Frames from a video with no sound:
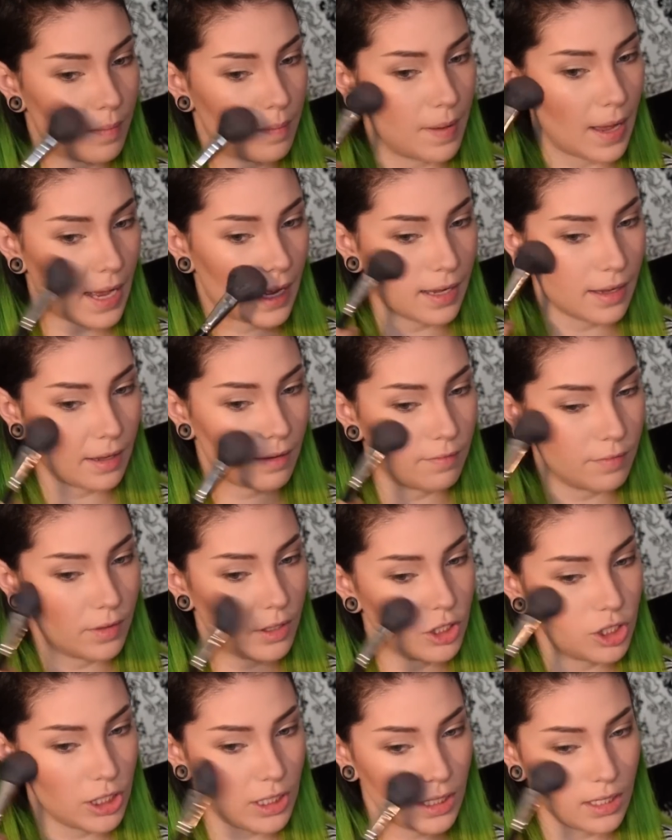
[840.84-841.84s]
back of the
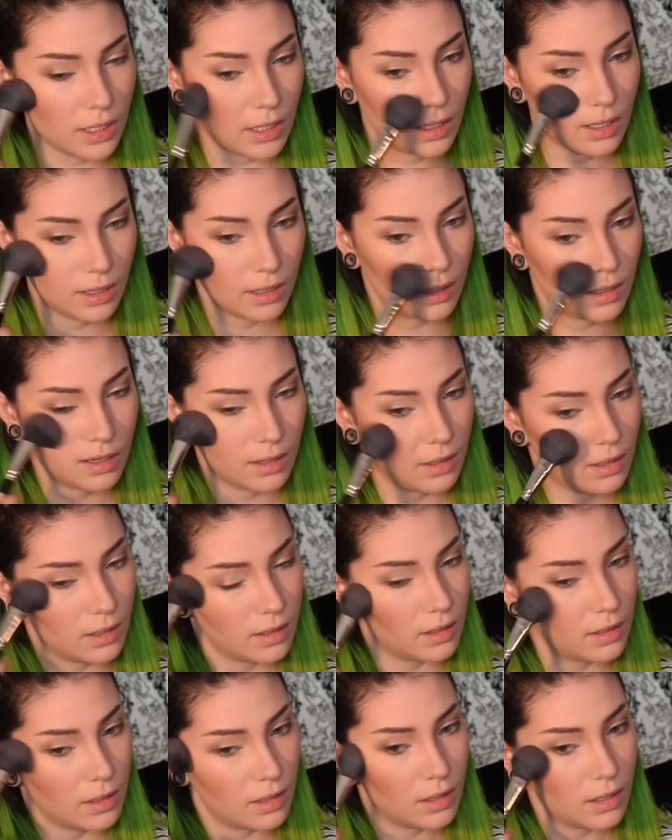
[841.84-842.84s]
cheek,
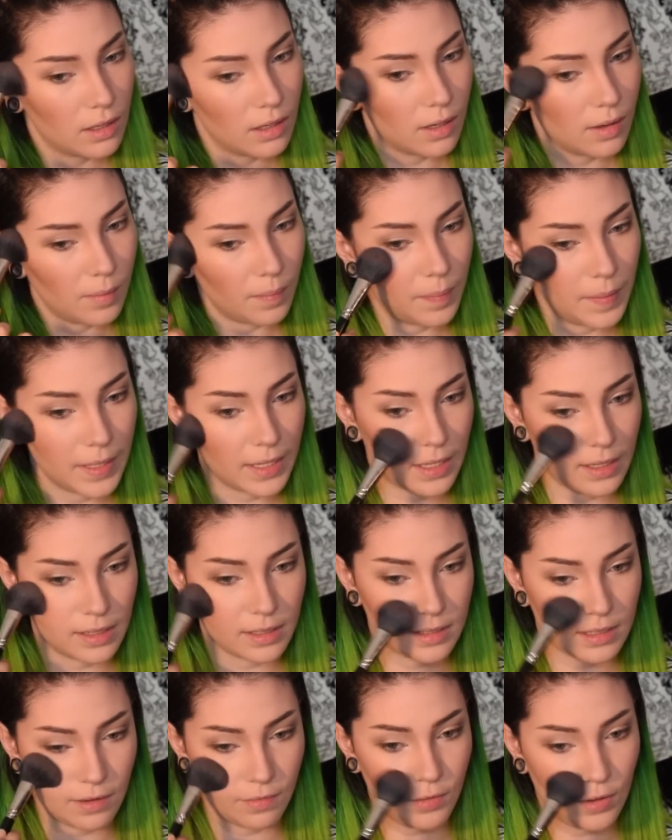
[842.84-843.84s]

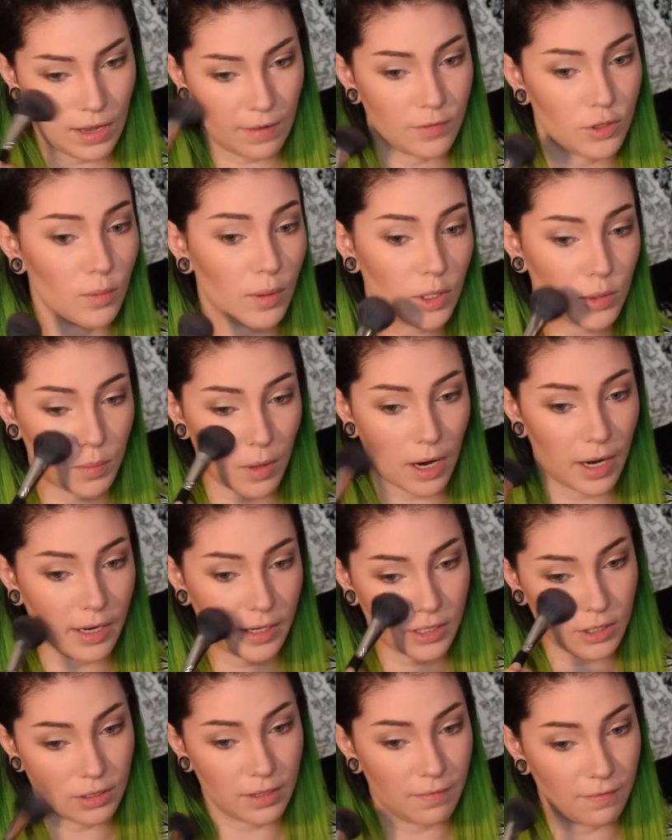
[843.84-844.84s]
because if you have too much
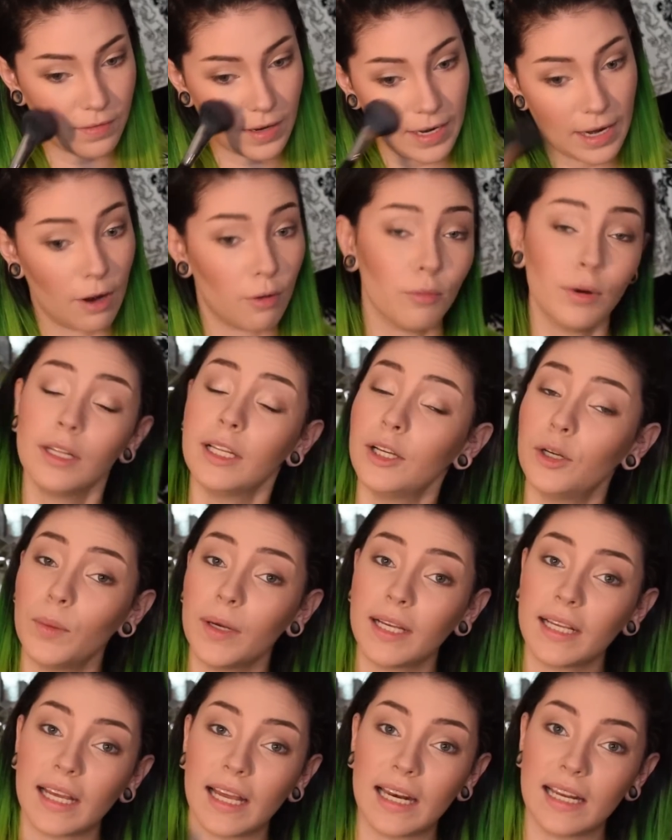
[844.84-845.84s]
product, you can find out really
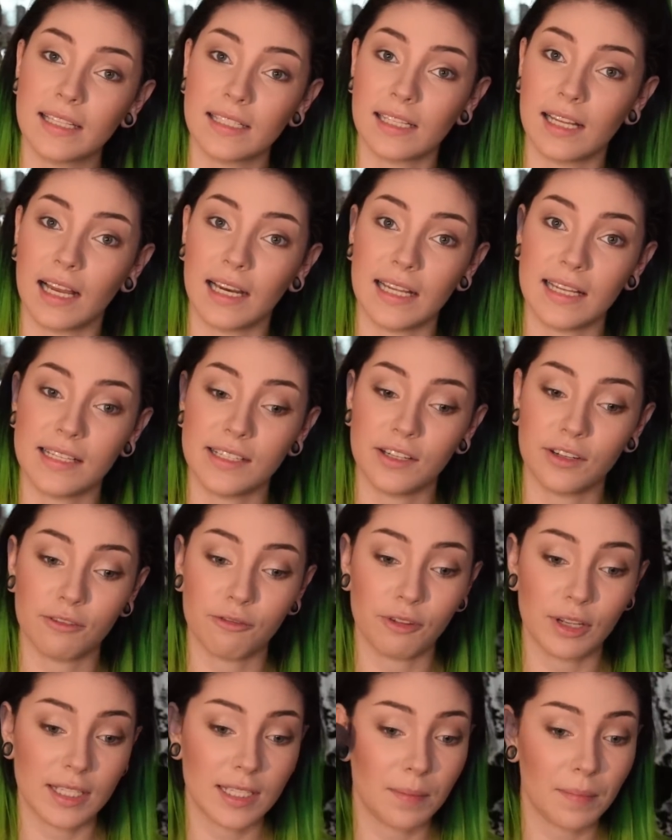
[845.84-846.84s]
quick, and it's a lot easier to
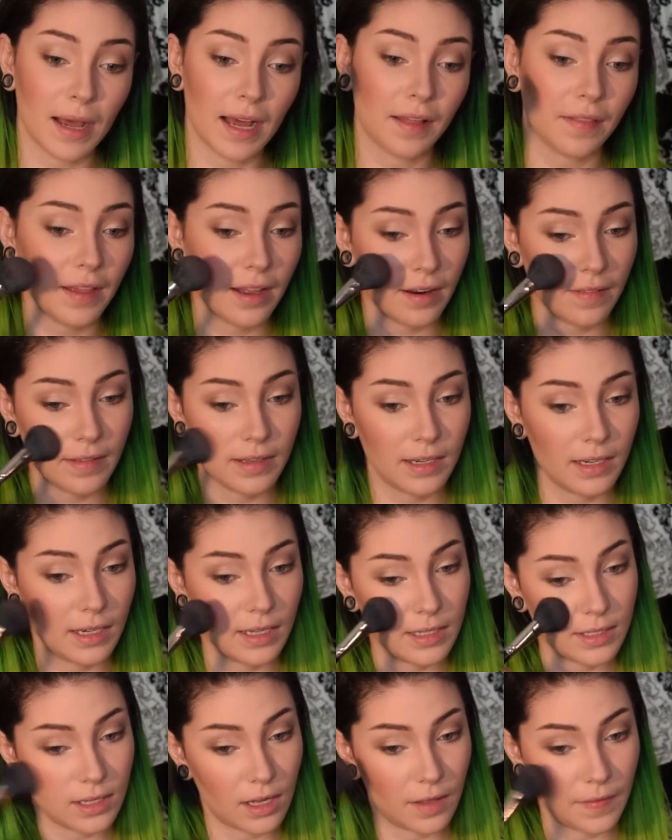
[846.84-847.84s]
fix it back there than it
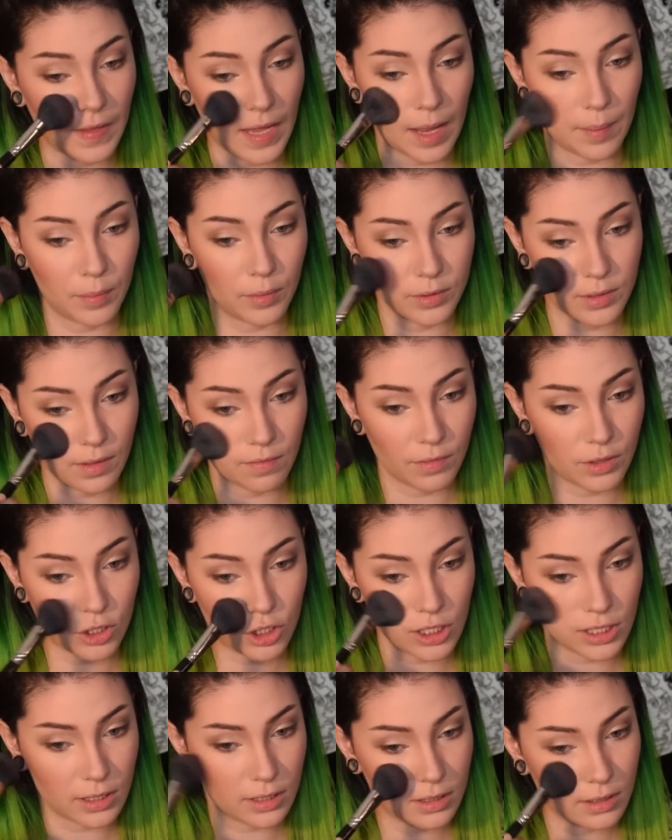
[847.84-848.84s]
is on the apples of the
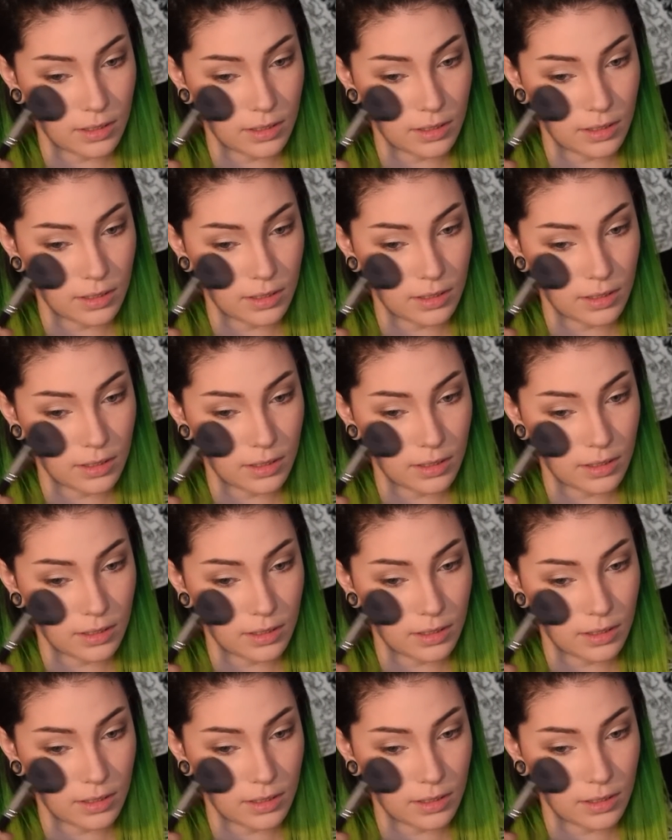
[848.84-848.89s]
cheeks.